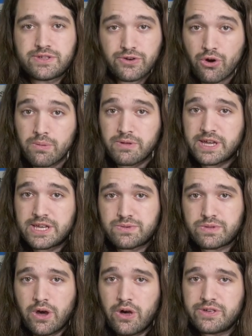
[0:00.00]
There normally is
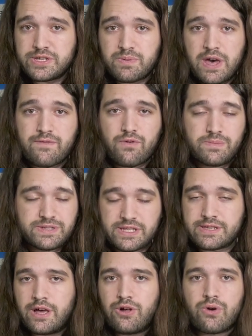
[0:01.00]
with all these platforms,
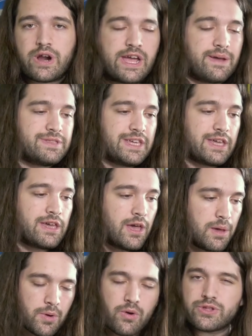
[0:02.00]
Intel or A M D,
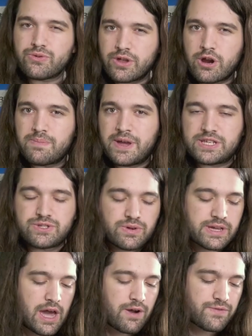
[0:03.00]
but we're doing our best to
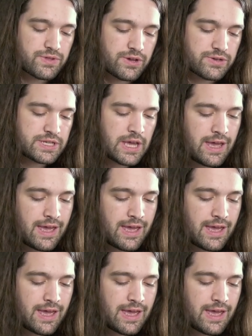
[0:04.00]
account for those.